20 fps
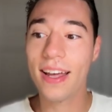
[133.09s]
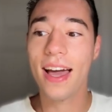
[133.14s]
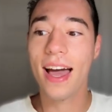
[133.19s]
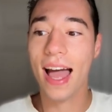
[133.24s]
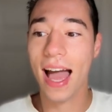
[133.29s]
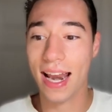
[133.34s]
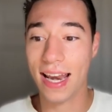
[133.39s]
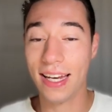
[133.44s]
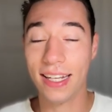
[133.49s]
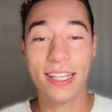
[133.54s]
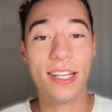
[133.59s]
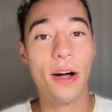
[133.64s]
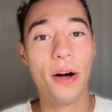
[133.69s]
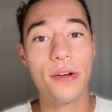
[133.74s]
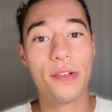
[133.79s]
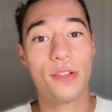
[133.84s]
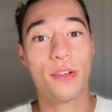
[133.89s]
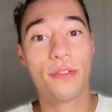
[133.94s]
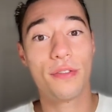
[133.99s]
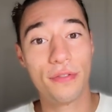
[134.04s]
And it can
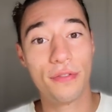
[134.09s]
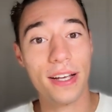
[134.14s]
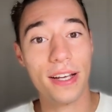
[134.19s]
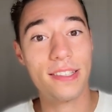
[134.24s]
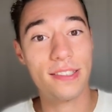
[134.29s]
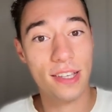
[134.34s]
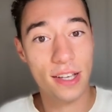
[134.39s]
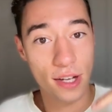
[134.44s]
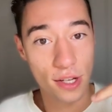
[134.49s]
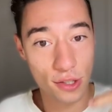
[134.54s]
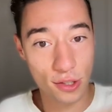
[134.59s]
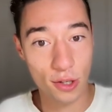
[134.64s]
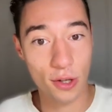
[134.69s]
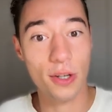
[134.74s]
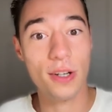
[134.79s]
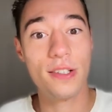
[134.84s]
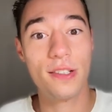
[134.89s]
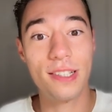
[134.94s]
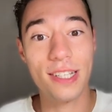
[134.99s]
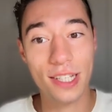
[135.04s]
also fix
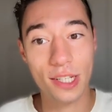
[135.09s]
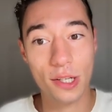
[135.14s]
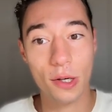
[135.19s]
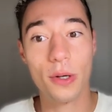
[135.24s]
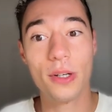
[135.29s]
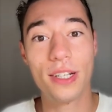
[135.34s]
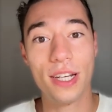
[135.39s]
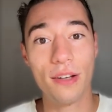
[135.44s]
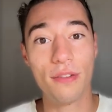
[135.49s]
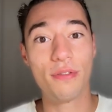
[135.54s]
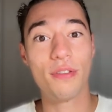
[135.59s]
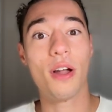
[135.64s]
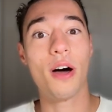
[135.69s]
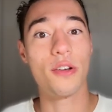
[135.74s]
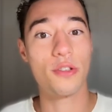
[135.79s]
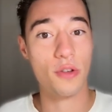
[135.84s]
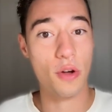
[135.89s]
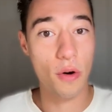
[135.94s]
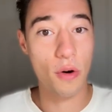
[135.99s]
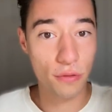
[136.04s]
certain security
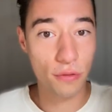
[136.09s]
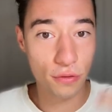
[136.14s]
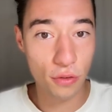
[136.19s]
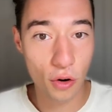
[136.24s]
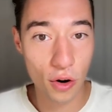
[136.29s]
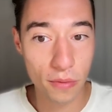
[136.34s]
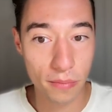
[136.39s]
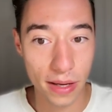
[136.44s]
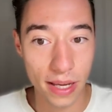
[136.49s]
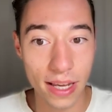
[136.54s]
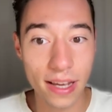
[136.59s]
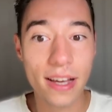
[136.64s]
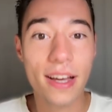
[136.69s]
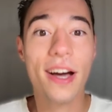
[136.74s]
flaws for me.